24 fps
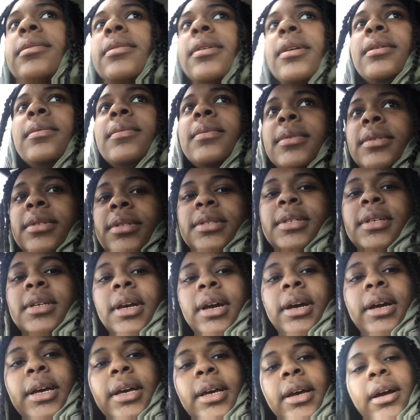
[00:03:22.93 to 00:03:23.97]
and we'll see
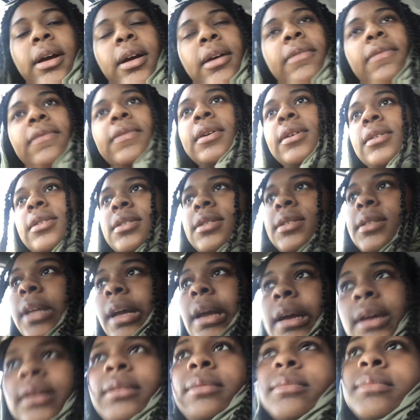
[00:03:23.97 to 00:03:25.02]
y'all at our first
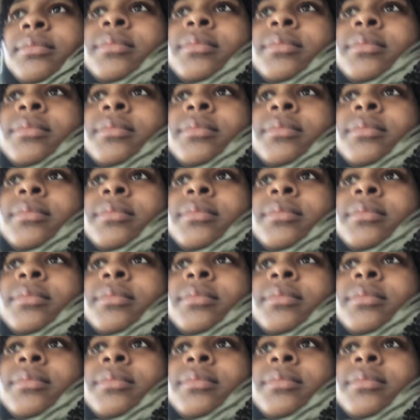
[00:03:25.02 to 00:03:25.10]
stop.